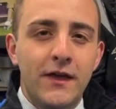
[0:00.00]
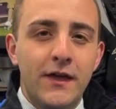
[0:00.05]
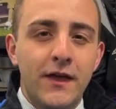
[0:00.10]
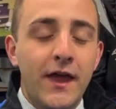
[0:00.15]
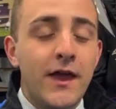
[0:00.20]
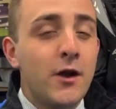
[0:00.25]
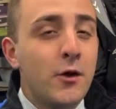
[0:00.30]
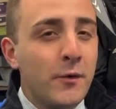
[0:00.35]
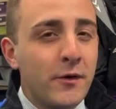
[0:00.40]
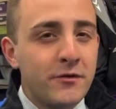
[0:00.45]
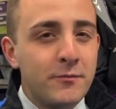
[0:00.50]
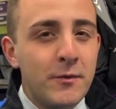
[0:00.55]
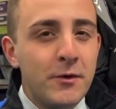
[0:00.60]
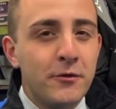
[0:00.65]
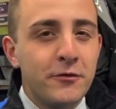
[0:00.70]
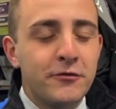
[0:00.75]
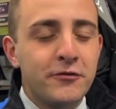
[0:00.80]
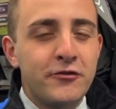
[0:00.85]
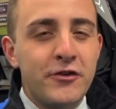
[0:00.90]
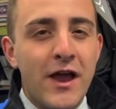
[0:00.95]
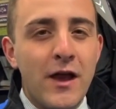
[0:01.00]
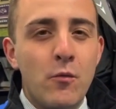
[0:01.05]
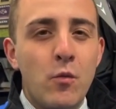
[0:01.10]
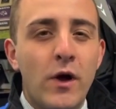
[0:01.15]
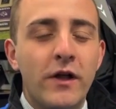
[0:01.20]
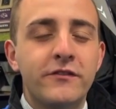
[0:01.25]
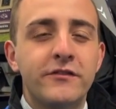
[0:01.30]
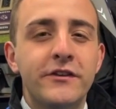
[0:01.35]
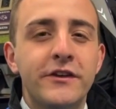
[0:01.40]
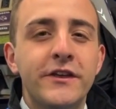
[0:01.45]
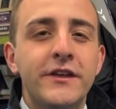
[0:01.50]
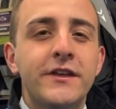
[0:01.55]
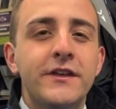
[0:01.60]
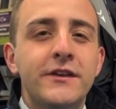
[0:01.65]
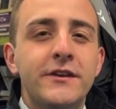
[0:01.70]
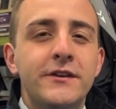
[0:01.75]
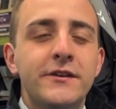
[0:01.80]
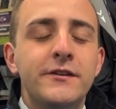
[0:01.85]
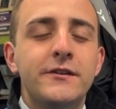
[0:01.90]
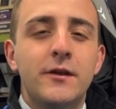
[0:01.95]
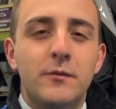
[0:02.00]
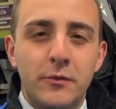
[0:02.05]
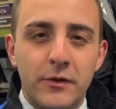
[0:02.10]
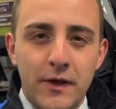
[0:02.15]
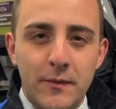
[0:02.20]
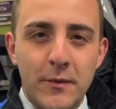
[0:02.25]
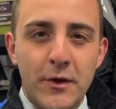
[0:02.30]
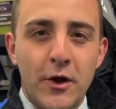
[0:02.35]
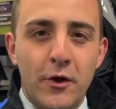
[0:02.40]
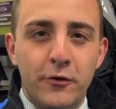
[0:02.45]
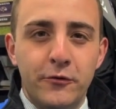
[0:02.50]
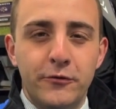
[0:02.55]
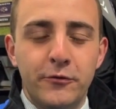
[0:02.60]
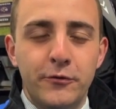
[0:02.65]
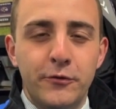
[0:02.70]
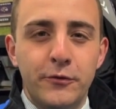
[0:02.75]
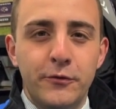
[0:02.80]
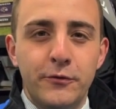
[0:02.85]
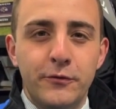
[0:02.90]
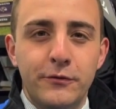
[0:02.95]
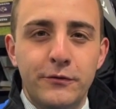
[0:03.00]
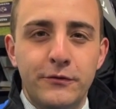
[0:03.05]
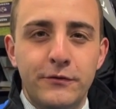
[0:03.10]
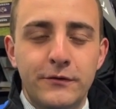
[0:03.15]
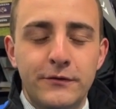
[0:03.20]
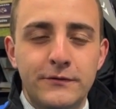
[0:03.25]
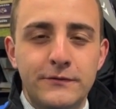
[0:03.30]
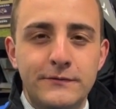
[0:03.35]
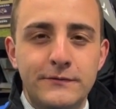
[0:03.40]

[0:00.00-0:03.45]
In Owings Mills, Jack Watson, WMAR 2 News.